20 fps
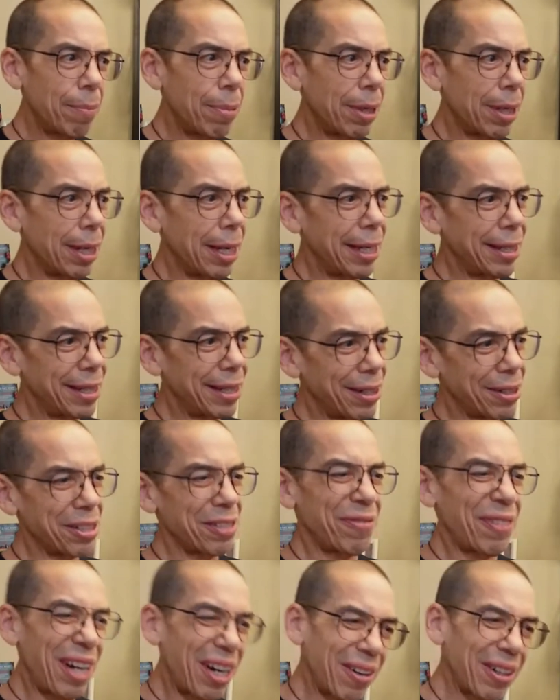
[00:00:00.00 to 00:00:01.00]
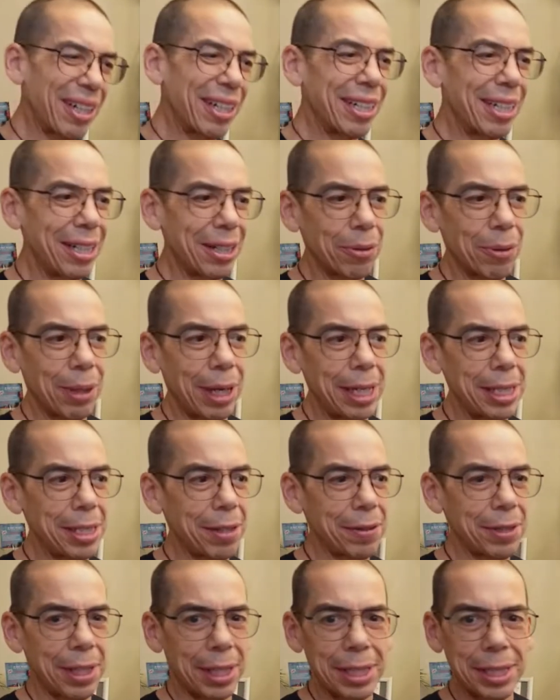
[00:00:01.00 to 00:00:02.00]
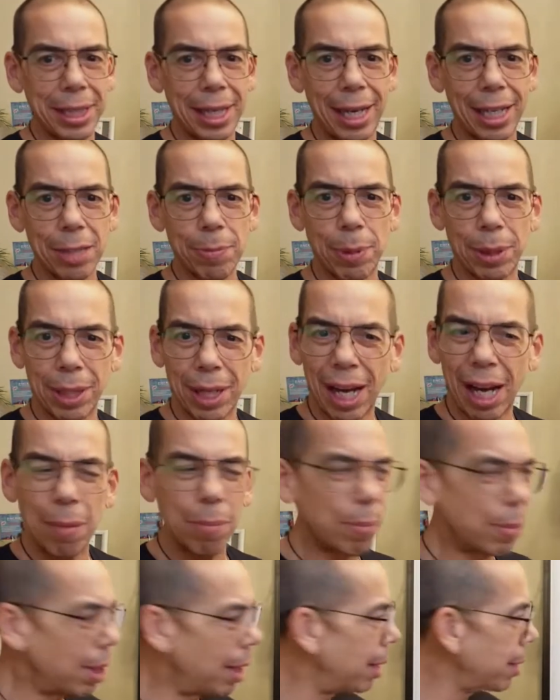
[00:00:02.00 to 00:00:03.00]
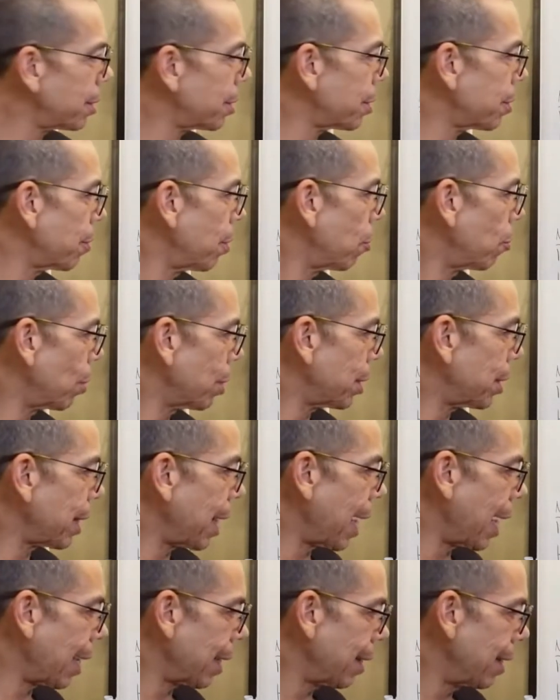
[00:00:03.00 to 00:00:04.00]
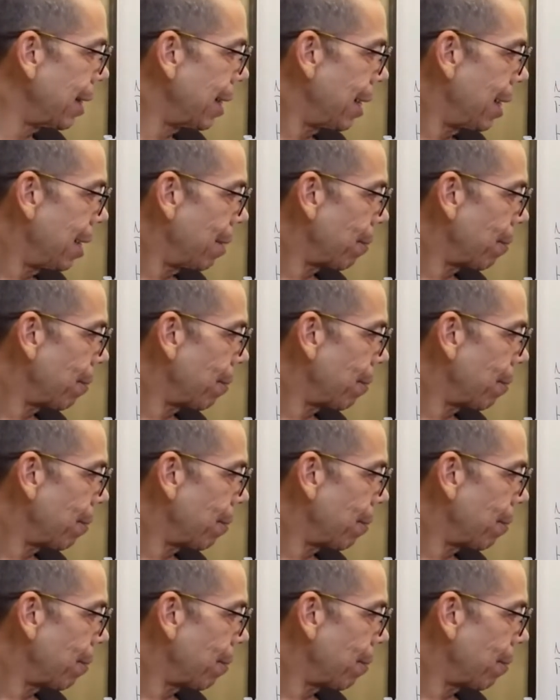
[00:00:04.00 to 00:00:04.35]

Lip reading: And there's varying degrees of success, but not much with that.